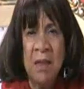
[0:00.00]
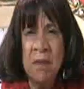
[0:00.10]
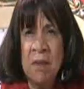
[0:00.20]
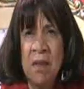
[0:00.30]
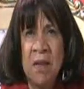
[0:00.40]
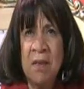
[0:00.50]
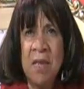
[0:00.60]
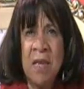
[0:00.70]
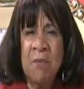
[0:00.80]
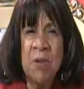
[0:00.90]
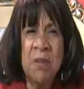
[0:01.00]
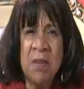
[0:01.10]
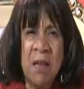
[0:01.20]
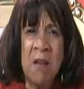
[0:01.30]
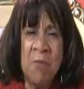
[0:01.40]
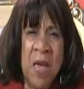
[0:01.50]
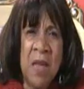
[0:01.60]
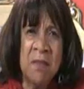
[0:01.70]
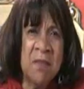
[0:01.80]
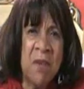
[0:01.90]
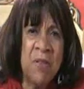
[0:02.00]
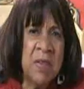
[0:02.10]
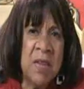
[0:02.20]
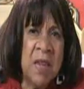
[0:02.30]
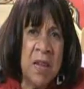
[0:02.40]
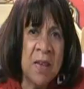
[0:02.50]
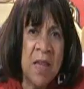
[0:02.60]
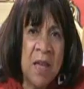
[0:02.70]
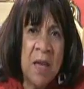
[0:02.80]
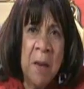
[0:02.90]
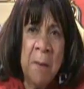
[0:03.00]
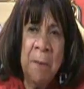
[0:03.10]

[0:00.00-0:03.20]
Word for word: And uh, he was a young man, 17,